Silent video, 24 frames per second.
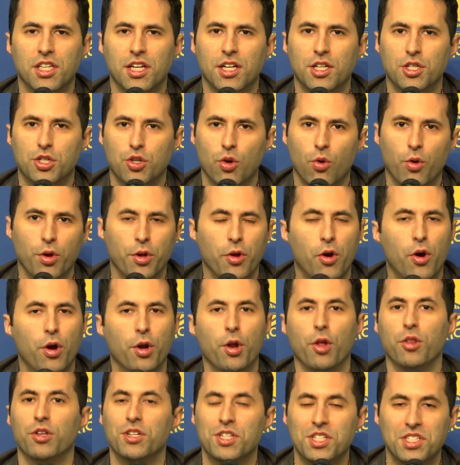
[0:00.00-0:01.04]
things going
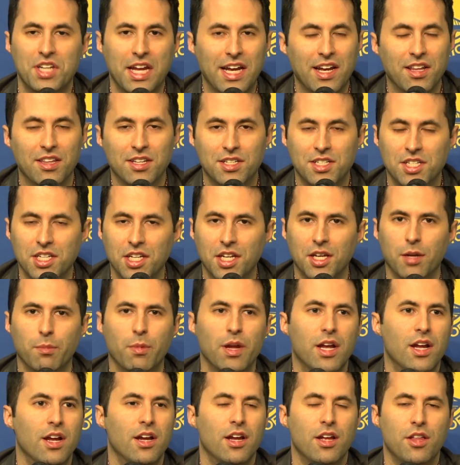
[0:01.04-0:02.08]
on the state of the
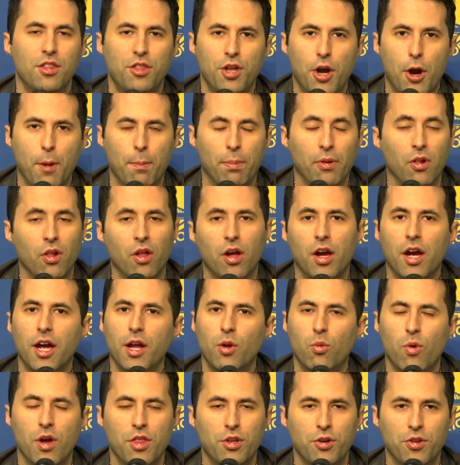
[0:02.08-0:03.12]
team, their play,
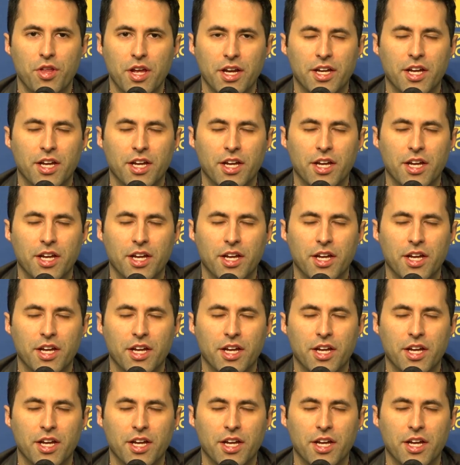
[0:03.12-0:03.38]
and whether they